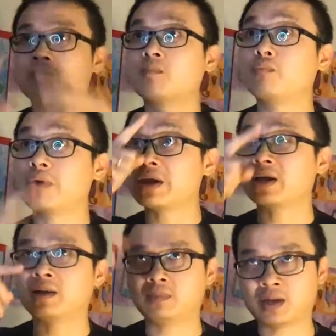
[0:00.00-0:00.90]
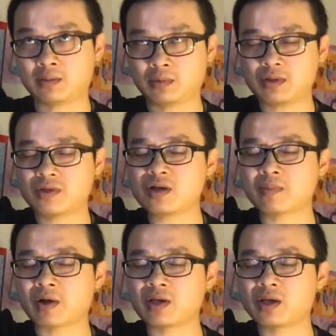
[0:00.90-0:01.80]
Bring it up. Like, think
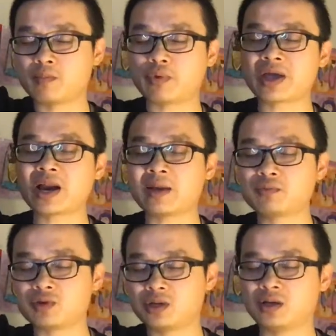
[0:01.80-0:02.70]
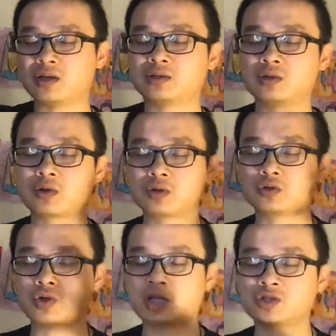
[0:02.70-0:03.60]
about here. Bring it up to here. So
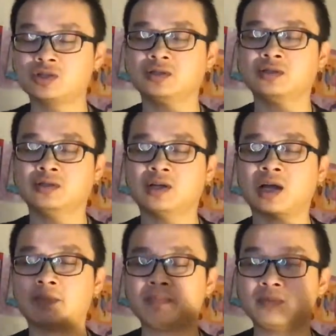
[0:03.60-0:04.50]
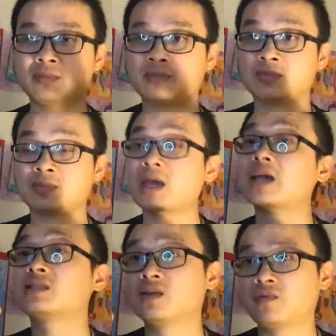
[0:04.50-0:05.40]
contraction up.
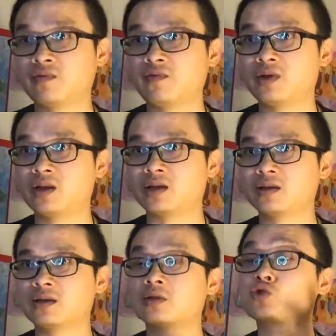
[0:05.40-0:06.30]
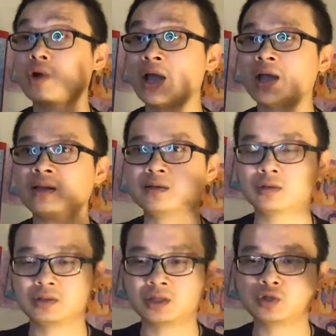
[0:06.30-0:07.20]
It's different feeling. Yeah, try it.
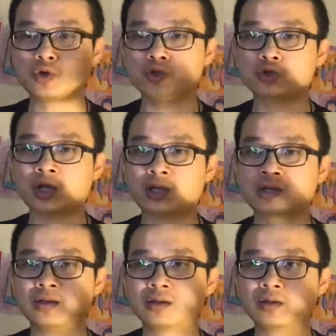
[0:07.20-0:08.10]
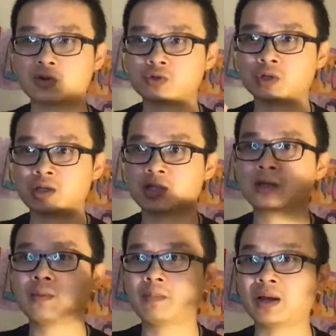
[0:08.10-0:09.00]
Just contract.
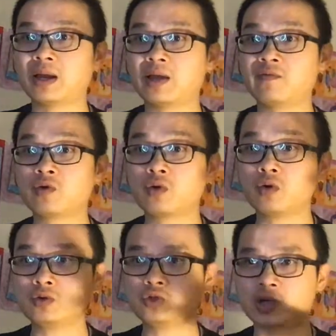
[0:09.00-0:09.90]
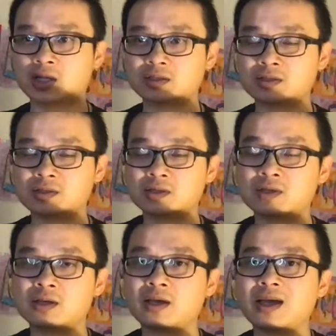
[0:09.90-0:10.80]
But if you contract
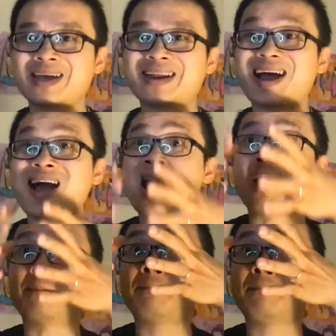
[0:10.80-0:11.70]
and up,